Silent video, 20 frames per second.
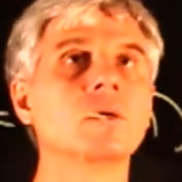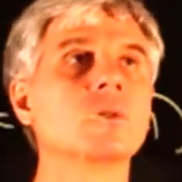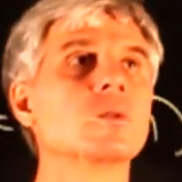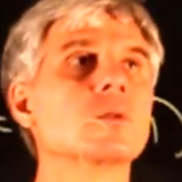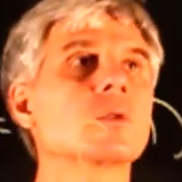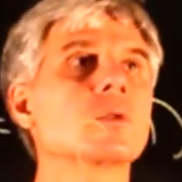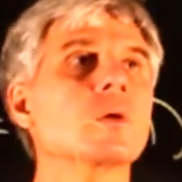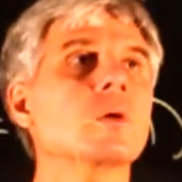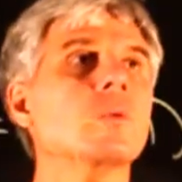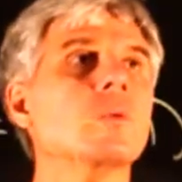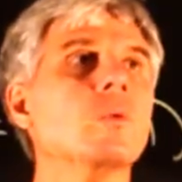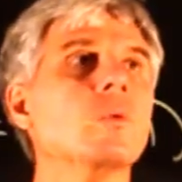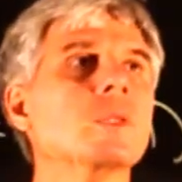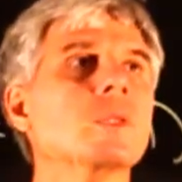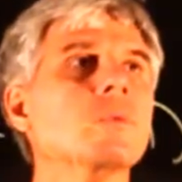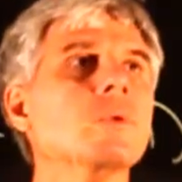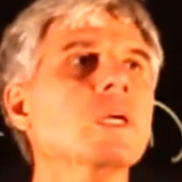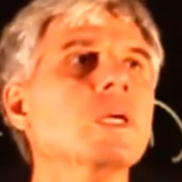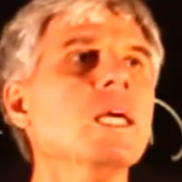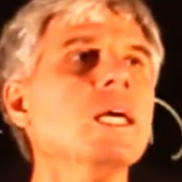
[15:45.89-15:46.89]
So what
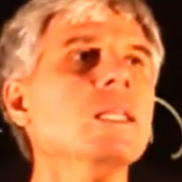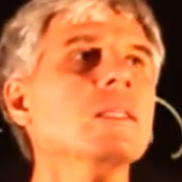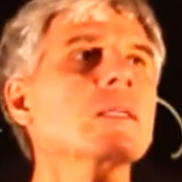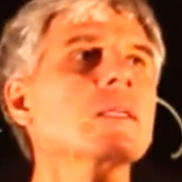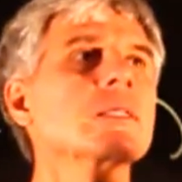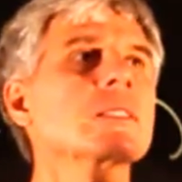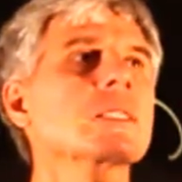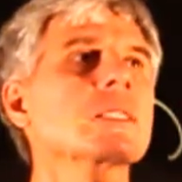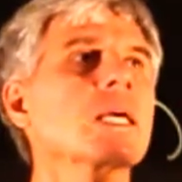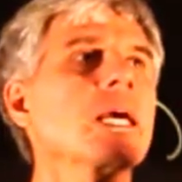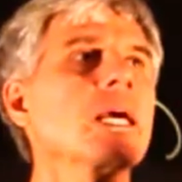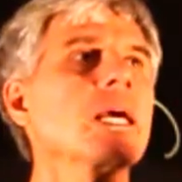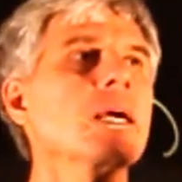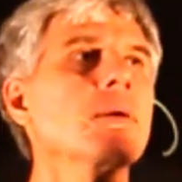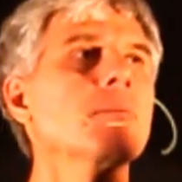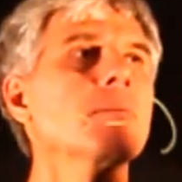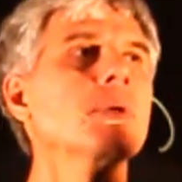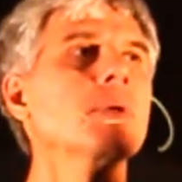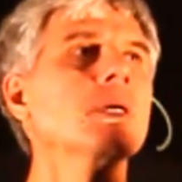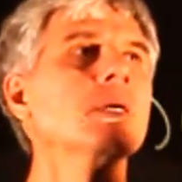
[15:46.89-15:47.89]
we get is
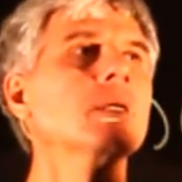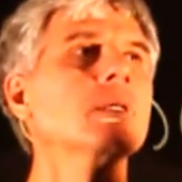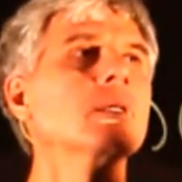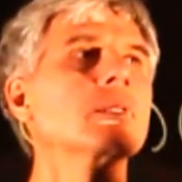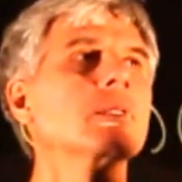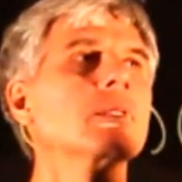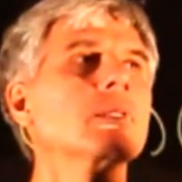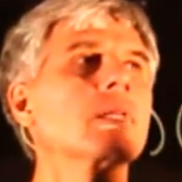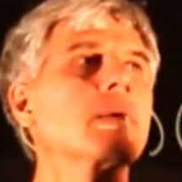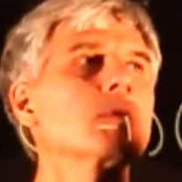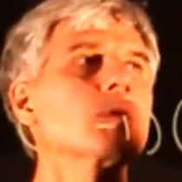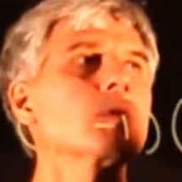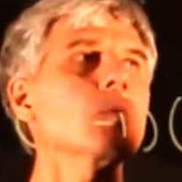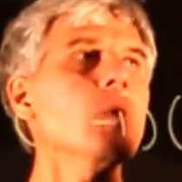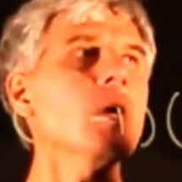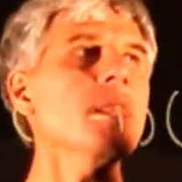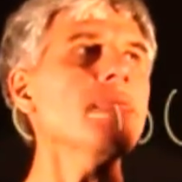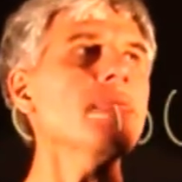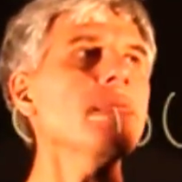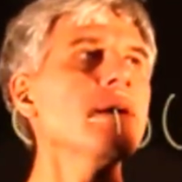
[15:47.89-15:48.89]
m times
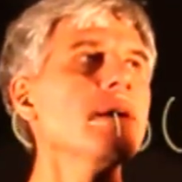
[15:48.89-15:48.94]
1,